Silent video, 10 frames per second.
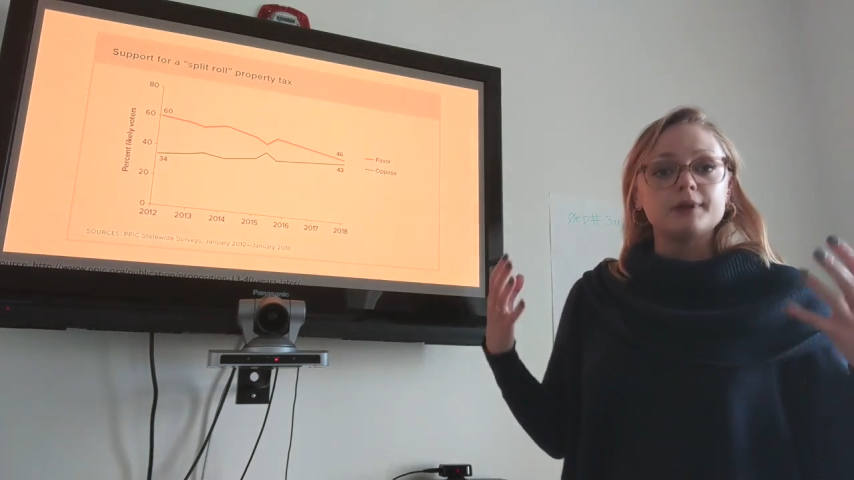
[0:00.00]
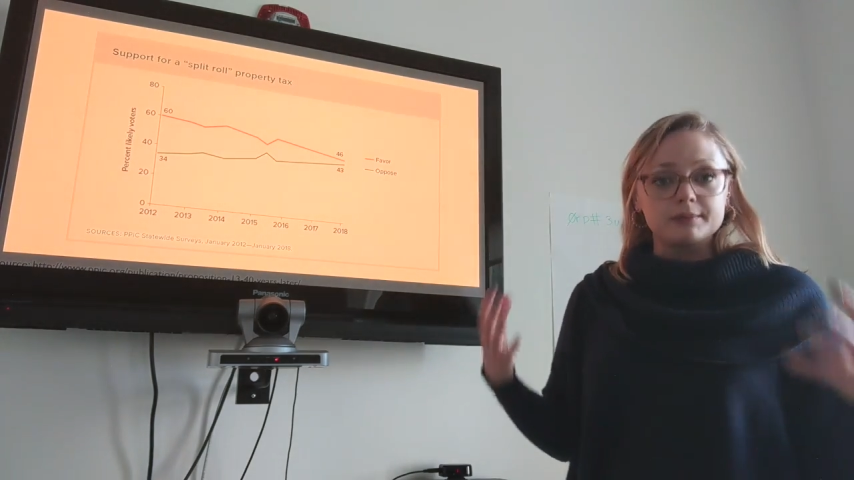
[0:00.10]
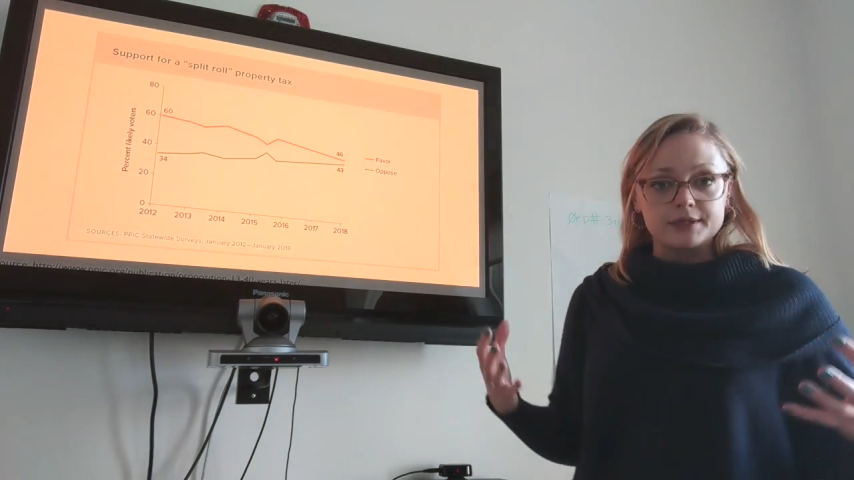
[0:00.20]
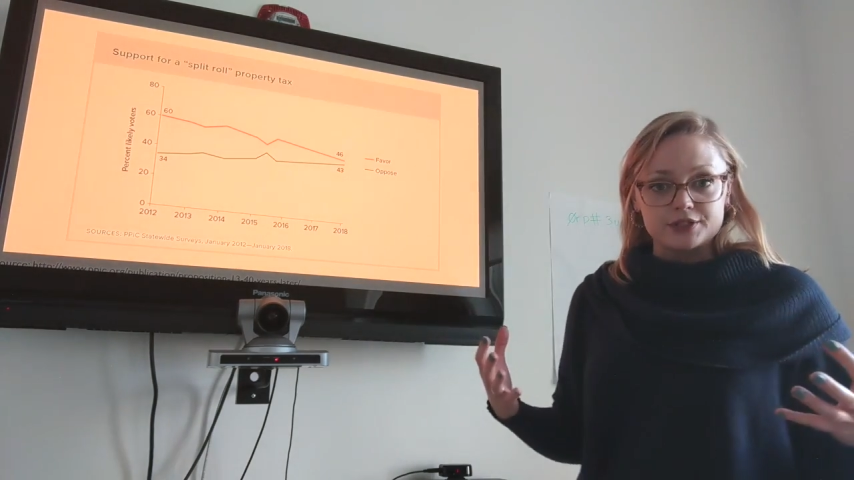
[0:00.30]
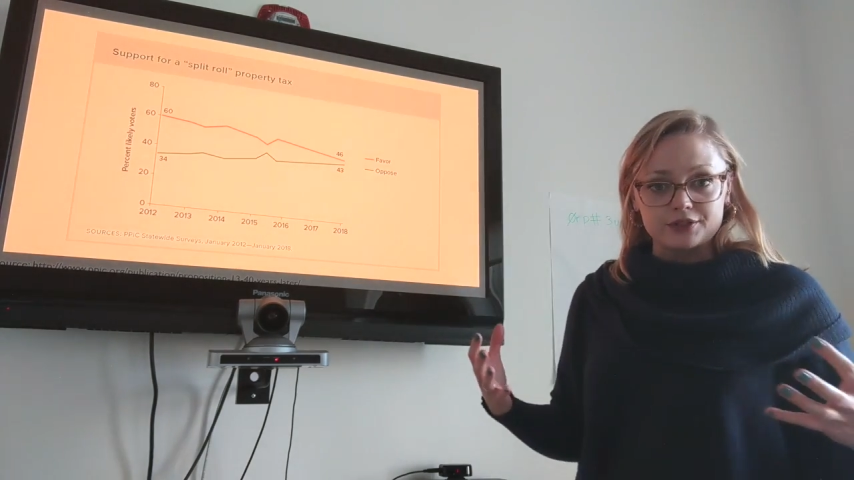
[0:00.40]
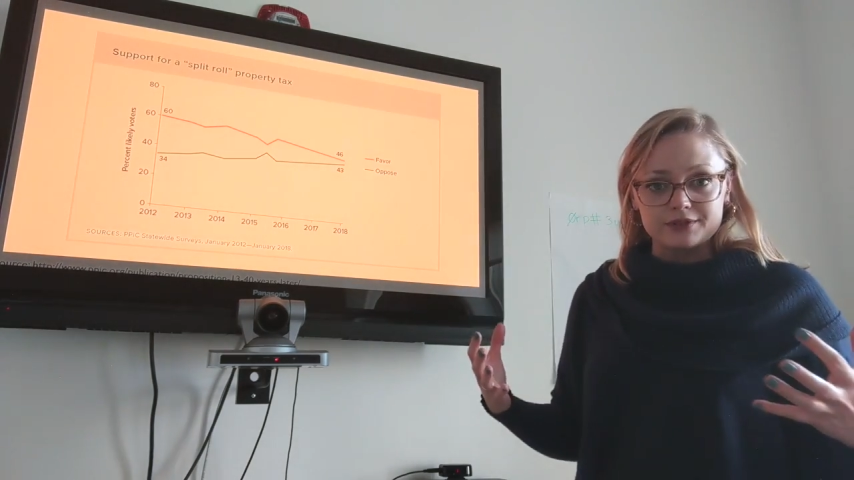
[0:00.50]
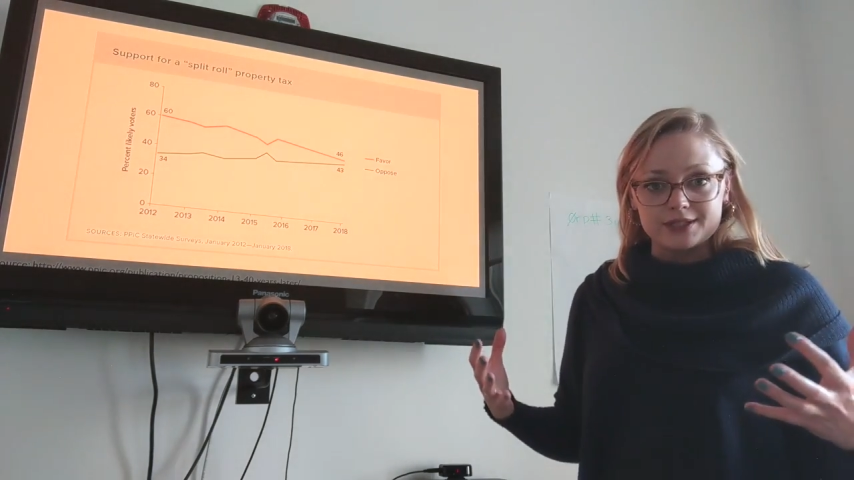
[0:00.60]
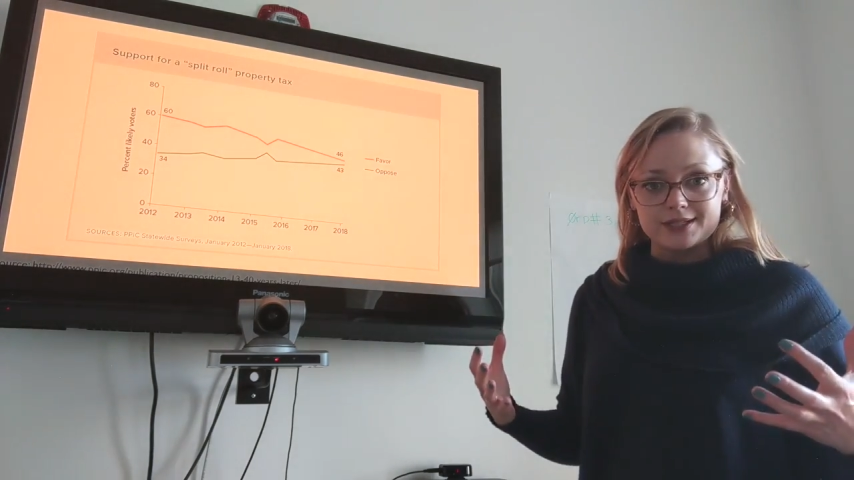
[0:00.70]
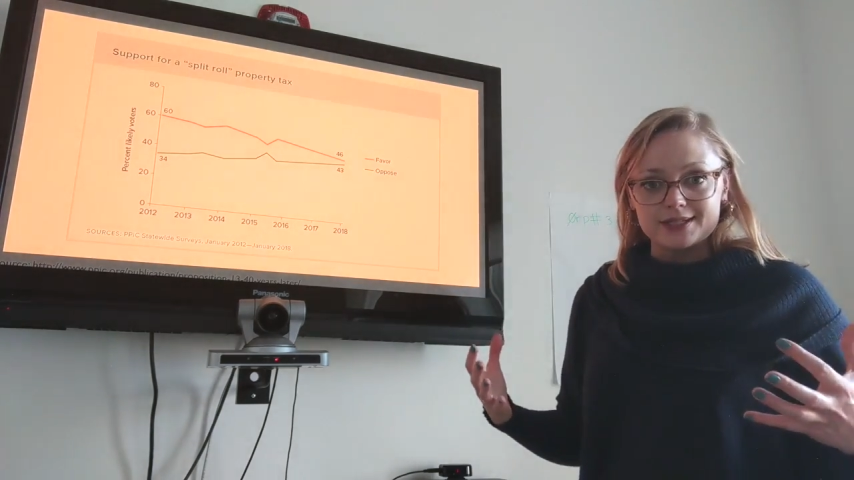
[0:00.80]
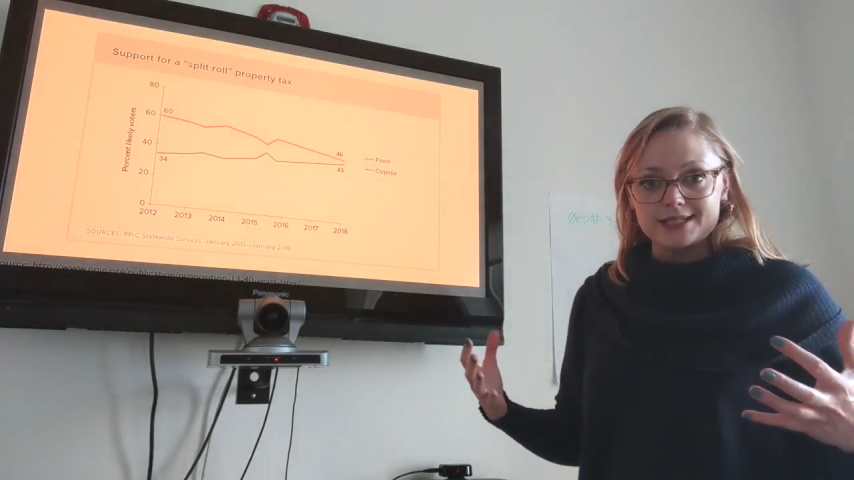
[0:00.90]
public
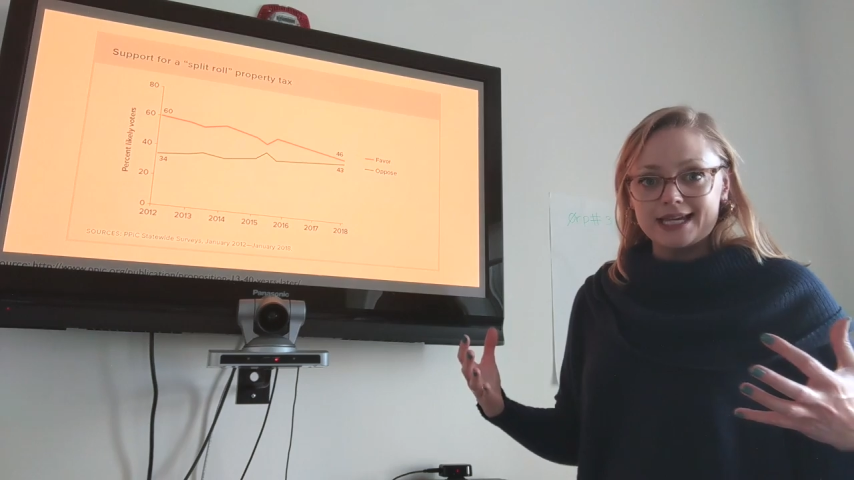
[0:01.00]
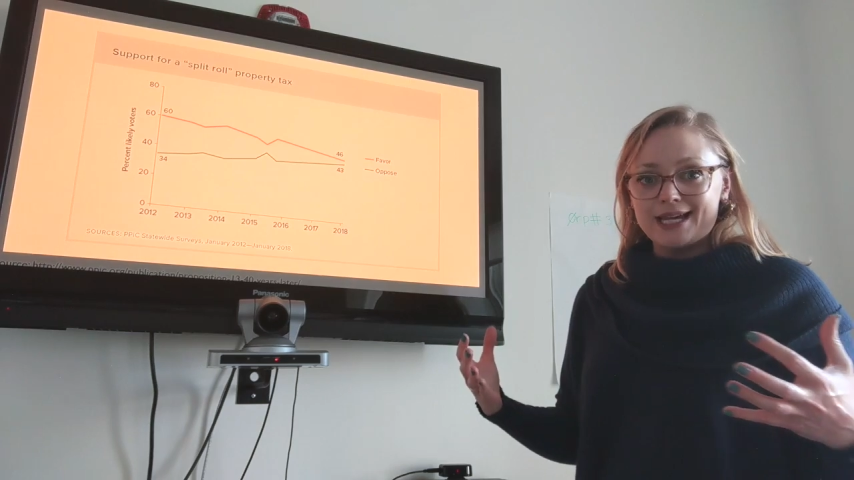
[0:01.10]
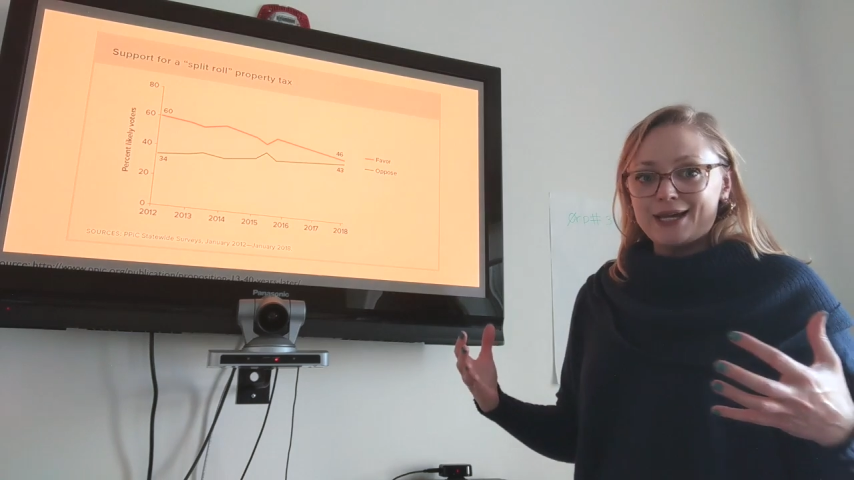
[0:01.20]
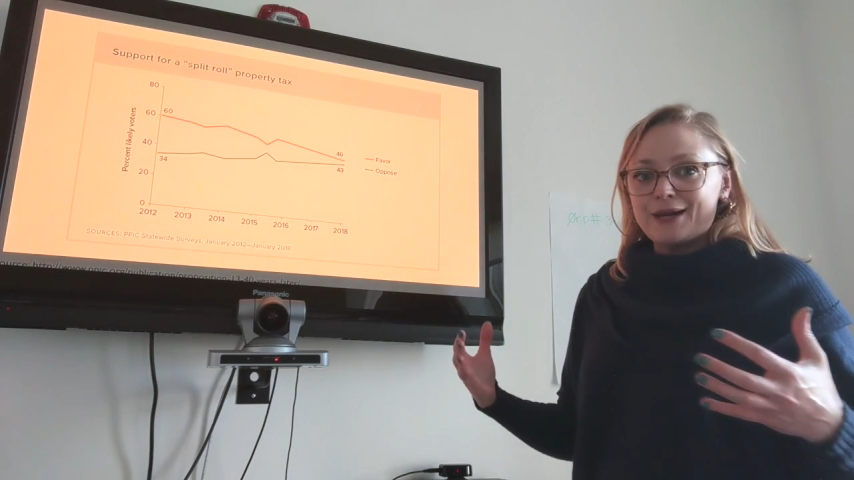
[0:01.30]
services.